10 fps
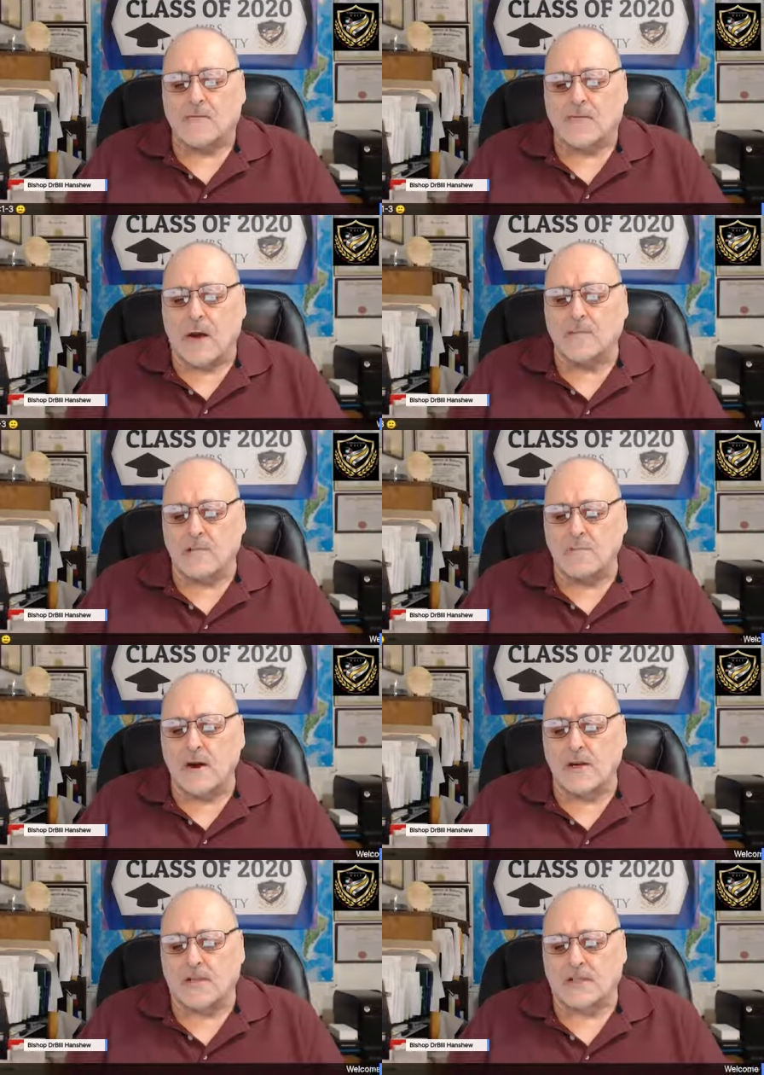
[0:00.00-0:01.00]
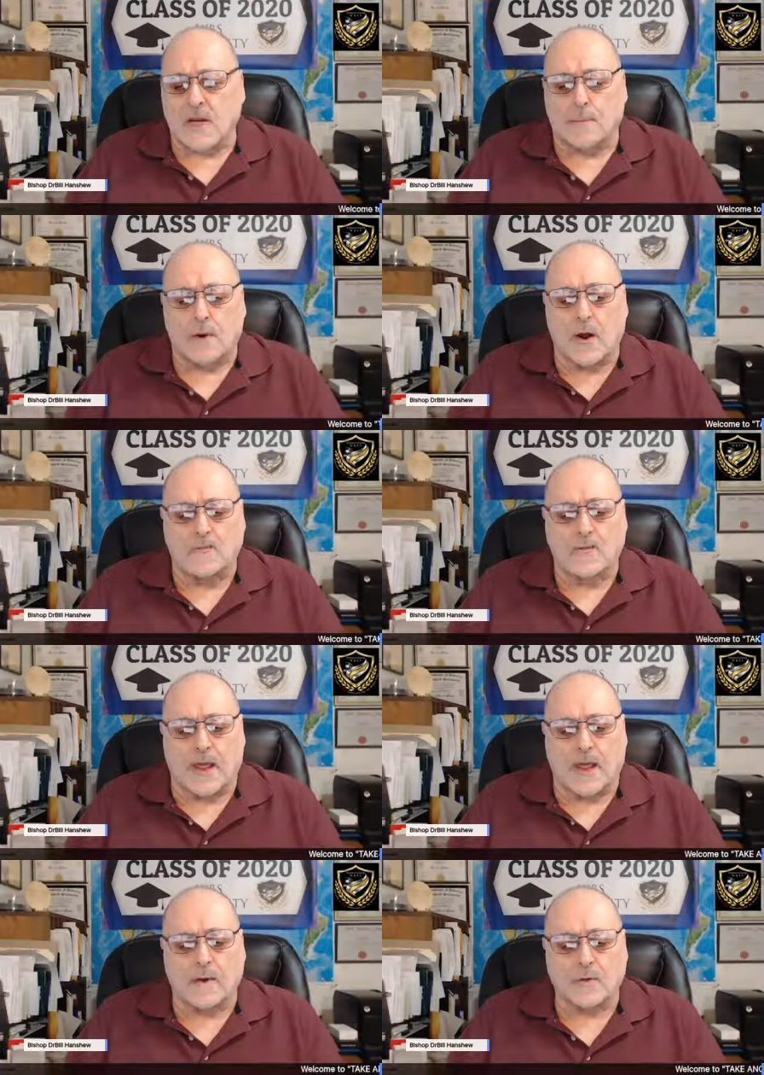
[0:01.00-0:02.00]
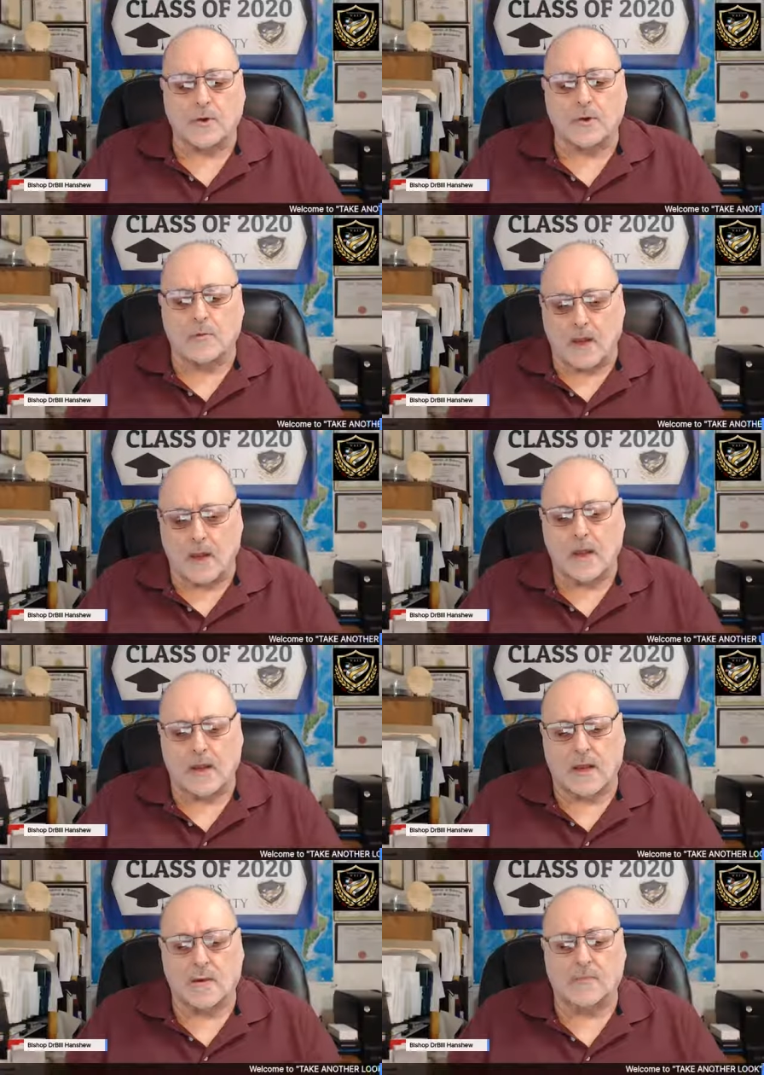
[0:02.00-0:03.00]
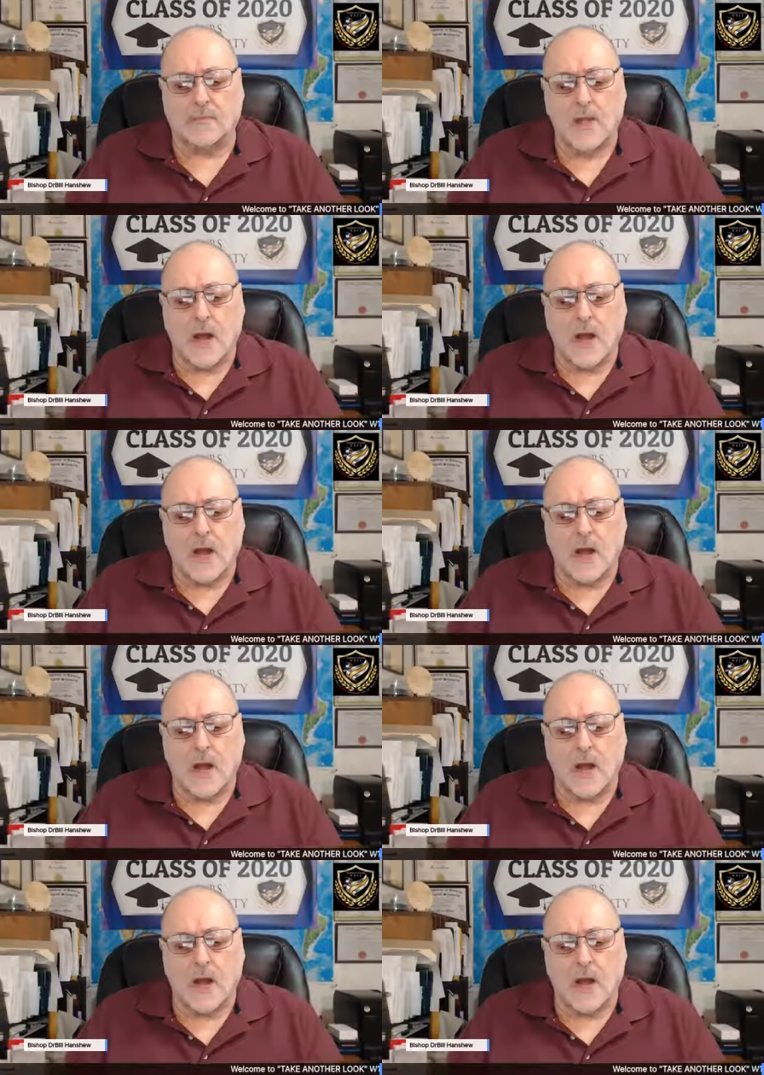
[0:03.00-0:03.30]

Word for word: from the marriage supper of the Lamb to the millennium